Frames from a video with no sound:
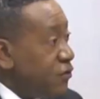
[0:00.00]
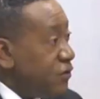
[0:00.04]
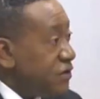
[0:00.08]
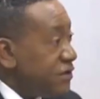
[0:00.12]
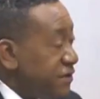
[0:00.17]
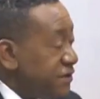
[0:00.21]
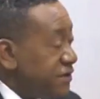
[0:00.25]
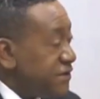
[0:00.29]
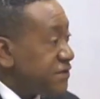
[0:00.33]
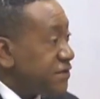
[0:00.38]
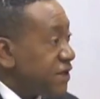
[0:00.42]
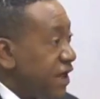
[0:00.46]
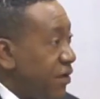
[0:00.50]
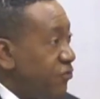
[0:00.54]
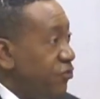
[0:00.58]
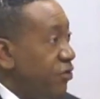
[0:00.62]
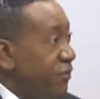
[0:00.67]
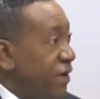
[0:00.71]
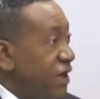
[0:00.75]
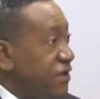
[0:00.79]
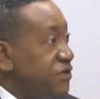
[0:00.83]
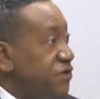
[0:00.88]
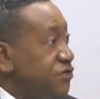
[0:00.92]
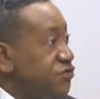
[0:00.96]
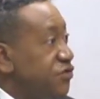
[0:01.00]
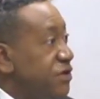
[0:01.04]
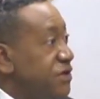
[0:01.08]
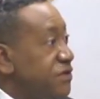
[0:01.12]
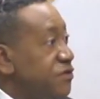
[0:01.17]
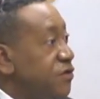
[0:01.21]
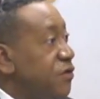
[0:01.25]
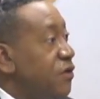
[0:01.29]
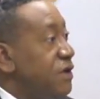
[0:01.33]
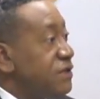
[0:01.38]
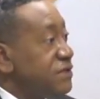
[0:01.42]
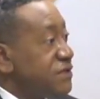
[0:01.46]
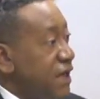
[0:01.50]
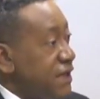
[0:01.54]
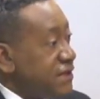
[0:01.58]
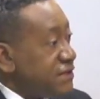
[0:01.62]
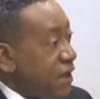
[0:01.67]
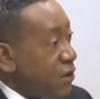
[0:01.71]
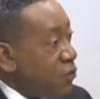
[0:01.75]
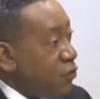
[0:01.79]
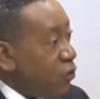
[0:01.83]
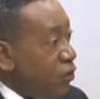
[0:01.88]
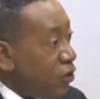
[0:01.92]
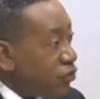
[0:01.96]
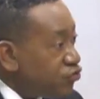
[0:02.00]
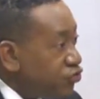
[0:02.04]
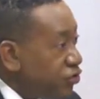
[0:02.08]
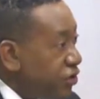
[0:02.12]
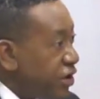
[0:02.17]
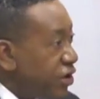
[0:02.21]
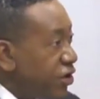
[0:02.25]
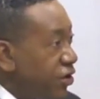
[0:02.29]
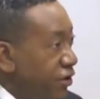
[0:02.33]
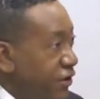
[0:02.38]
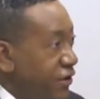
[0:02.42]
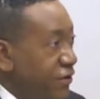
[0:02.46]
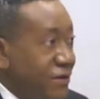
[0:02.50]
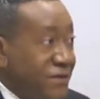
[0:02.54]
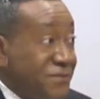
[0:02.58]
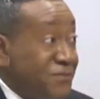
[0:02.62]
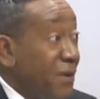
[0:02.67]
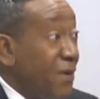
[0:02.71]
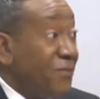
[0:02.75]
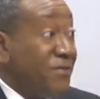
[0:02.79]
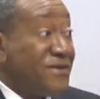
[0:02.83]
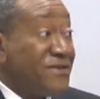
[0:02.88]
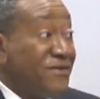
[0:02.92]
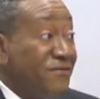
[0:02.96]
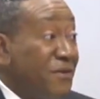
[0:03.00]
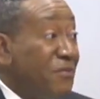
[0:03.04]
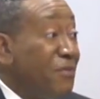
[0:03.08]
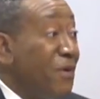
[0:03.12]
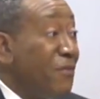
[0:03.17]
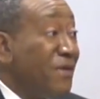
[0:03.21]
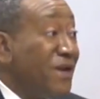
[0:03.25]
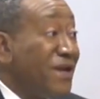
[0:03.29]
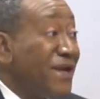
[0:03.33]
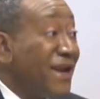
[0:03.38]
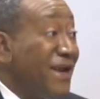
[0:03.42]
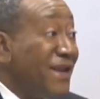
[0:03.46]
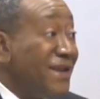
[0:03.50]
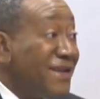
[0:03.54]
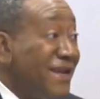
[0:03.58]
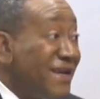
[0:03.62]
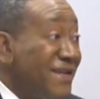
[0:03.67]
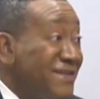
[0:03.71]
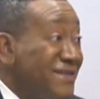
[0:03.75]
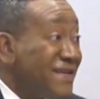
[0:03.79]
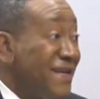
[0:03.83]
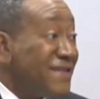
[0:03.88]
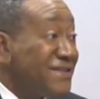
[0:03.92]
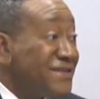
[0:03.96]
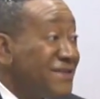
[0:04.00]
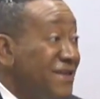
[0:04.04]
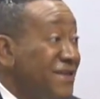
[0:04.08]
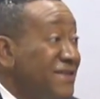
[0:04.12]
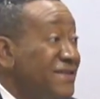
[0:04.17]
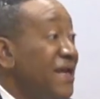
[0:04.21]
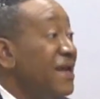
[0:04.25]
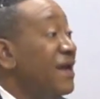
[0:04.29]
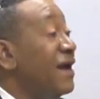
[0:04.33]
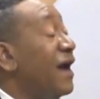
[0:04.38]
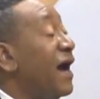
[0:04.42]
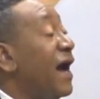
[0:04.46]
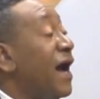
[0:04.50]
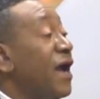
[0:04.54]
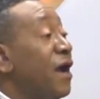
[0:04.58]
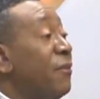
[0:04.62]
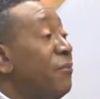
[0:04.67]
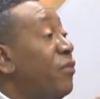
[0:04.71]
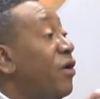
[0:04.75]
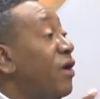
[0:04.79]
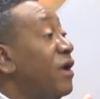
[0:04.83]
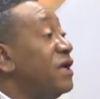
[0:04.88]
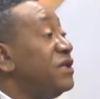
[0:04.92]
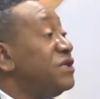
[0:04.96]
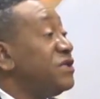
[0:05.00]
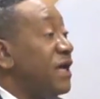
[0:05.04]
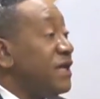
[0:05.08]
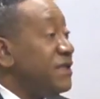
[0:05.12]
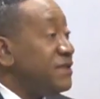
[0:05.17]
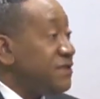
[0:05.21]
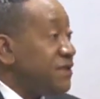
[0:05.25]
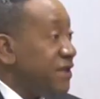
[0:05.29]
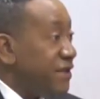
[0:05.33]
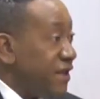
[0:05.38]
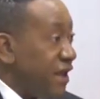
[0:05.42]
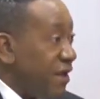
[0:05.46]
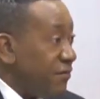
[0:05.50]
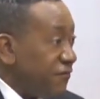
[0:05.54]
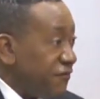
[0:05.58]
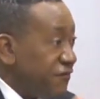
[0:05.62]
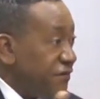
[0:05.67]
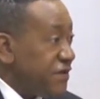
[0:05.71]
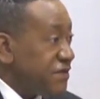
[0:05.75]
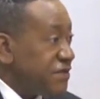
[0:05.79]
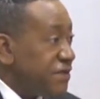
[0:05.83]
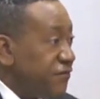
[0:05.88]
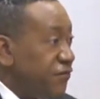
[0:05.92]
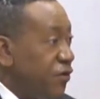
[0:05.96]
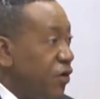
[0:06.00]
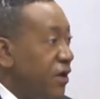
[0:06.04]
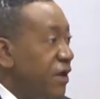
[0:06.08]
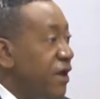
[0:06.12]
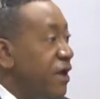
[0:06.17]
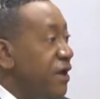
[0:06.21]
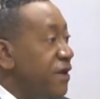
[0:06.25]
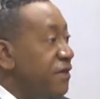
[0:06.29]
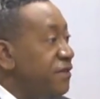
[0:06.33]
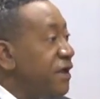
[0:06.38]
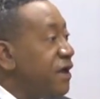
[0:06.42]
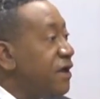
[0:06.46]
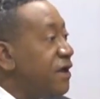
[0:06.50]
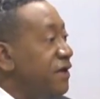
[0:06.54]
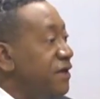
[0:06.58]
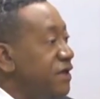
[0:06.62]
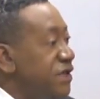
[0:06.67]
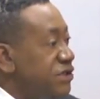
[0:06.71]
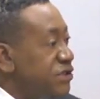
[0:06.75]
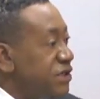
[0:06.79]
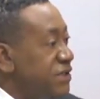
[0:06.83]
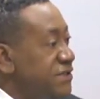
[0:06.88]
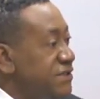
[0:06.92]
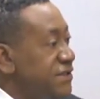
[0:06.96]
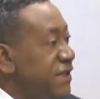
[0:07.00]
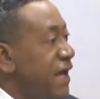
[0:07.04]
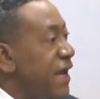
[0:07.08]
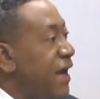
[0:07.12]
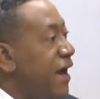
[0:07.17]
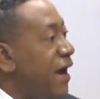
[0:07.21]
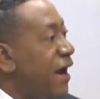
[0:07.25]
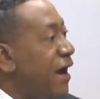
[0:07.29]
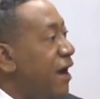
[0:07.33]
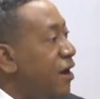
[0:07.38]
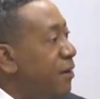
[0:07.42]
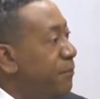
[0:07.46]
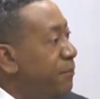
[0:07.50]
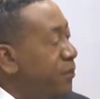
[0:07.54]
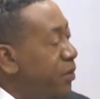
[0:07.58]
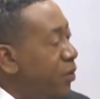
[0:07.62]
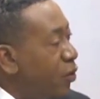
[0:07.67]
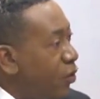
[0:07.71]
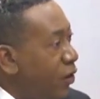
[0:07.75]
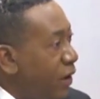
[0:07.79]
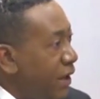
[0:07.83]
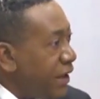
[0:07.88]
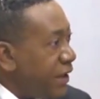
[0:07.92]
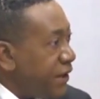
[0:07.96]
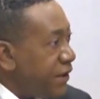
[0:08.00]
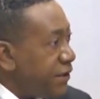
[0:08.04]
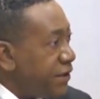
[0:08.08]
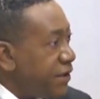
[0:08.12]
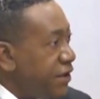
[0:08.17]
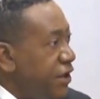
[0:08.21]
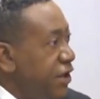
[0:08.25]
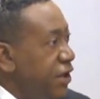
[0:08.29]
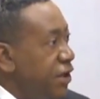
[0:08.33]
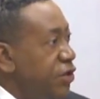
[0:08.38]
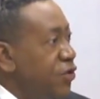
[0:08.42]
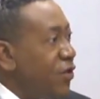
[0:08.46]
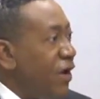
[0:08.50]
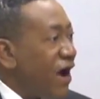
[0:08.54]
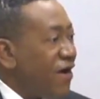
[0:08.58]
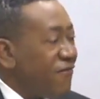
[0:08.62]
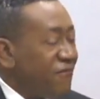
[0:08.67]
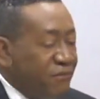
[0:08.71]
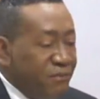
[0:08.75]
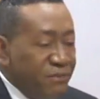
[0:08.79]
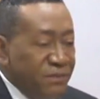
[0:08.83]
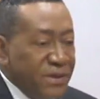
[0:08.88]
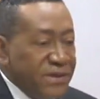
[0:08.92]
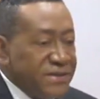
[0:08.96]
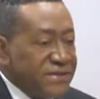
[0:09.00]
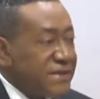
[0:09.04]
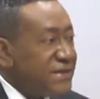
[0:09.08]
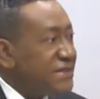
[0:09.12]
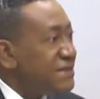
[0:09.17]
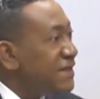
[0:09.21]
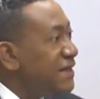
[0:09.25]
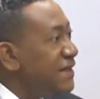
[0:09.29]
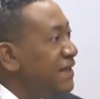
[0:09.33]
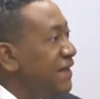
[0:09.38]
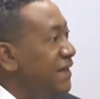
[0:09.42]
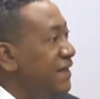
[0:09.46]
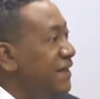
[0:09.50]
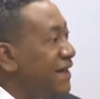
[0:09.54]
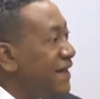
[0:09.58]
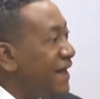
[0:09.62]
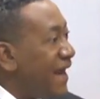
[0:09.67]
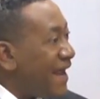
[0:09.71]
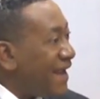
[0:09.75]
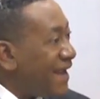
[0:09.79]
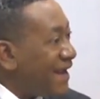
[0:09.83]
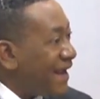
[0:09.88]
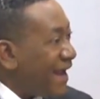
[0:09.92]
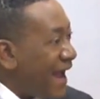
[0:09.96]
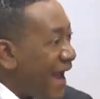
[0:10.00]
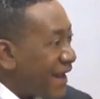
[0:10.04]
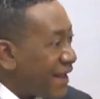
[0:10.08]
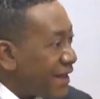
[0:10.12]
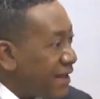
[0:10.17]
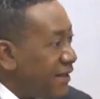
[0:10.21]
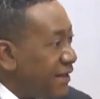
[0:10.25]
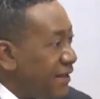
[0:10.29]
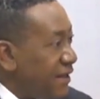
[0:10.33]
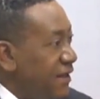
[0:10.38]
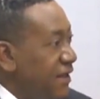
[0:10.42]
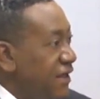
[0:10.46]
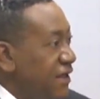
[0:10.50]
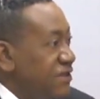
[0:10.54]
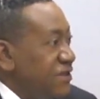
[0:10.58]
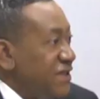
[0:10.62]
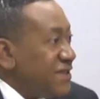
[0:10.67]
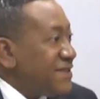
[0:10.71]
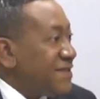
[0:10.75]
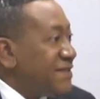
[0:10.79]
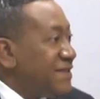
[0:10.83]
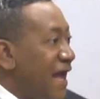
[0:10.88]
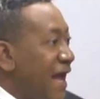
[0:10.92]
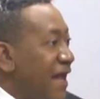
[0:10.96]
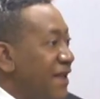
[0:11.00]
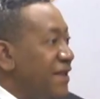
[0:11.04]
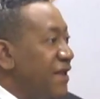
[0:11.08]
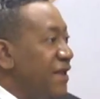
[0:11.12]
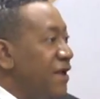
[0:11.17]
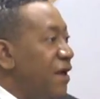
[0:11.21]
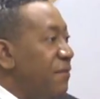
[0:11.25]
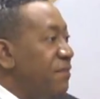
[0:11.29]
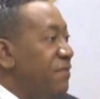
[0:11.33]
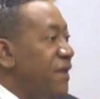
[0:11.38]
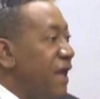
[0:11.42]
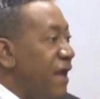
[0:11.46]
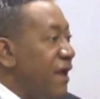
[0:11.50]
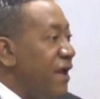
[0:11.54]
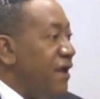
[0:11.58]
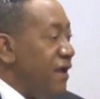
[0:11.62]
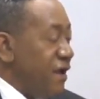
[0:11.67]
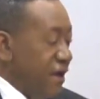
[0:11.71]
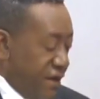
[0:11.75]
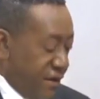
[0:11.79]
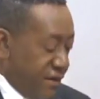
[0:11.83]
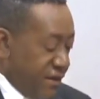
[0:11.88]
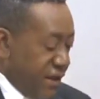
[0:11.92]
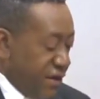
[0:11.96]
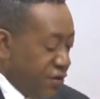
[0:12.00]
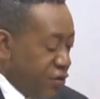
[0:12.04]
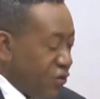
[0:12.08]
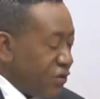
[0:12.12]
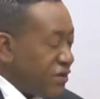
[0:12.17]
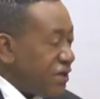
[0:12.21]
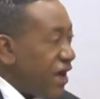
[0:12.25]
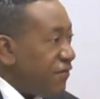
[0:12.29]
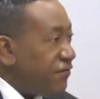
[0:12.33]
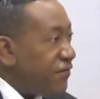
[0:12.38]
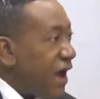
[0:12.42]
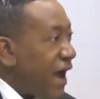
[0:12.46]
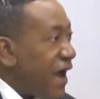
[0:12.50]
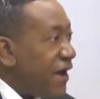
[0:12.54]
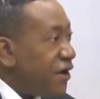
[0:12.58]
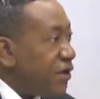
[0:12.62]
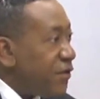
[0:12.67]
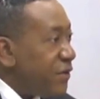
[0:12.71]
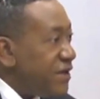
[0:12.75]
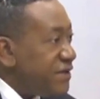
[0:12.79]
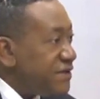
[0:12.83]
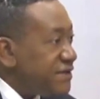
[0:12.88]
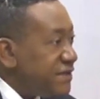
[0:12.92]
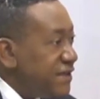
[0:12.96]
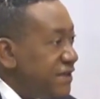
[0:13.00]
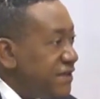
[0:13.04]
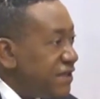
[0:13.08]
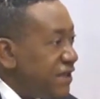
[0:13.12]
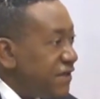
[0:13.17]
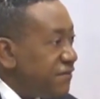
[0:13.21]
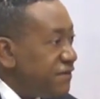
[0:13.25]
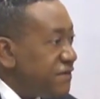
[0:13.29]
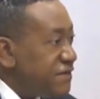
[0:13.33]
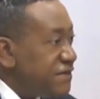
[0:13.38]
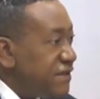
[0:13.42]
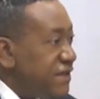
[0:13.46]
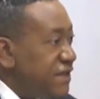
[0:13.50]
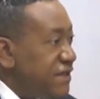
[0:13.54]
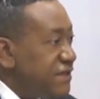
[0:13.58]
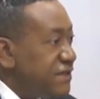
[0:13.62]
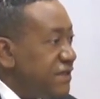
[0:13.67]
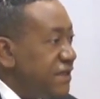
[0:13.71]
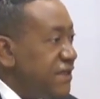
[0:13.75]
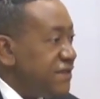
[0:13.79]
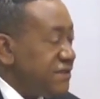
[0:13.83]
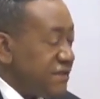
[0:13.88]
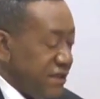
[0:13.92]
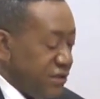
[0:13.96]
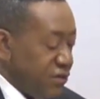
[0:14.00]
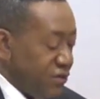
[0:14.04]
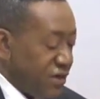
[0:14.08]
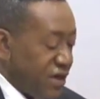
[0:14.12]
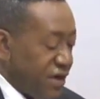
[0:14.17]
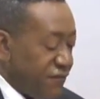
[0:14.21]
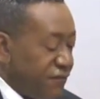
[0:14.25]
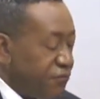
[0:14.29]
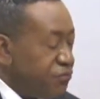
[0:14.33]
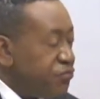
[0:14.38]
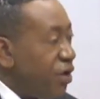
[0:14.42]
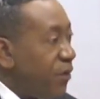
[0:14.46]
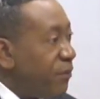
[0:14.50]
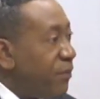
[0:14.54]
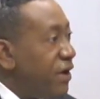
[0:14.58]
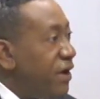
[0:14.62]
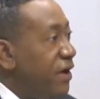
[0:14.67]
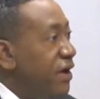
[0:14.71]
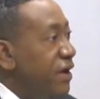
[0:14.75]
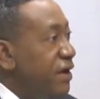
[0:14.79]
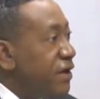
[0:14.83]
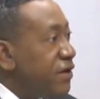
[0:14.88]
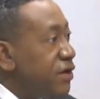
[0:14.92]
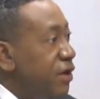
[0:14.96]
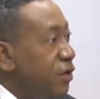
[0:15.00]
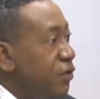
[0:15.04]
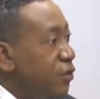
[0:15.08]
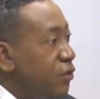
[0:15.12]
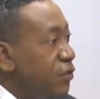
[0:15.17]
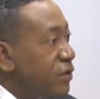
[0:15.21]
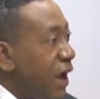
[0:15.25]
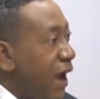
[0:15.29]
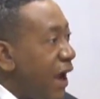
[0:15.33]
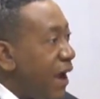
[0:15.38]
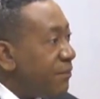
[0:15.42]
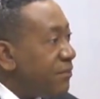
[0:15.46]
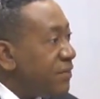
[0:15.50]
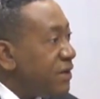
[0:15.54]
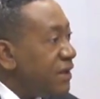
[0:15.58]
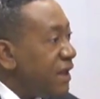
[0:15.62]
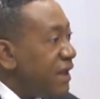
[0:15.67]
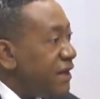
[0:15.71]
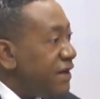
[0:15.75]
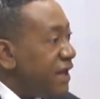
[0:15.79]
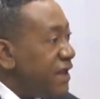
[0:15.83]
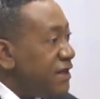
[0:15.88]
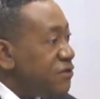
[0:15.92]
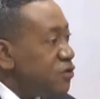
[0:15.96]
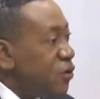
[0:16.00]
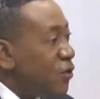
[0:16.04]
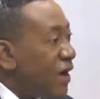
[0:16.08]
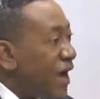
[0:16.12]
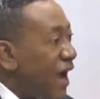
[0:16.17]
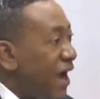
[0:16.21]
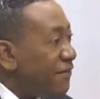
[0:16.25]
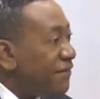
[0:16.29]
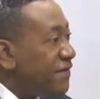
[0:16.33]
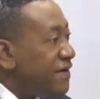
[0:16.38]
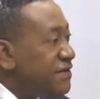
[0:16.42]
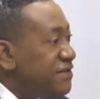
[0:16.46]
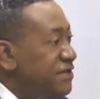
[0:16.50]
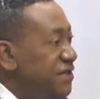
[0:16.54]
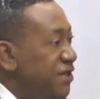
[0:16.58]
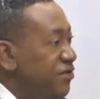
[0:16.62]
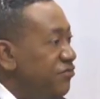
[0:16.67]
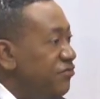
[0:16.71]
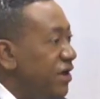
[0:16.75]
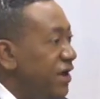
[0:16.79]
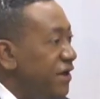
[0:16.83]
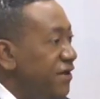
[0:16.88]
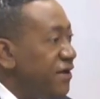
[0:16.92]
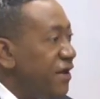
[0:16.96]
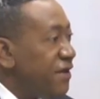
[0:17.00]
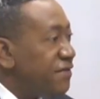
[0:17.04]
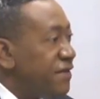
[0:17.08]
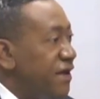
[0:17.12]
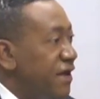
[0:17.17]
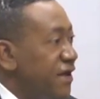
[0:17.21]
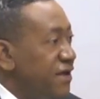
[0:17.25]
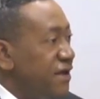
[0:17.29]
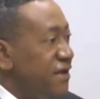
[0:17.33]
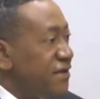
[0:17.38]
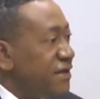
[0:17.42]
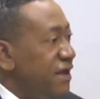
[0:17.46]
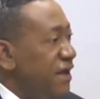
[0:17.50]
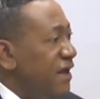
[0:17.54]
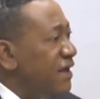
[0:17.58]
to the Scarborough Magistrates Courts, as I walk through the corridors, members of the public can attest to this, I apologize to them. First of all, the conditions there are appalling. You have persons herded like cattle, just standing up there. They don't have adequate seating facilities. They don't have proper, there's no cafeteria, nothing.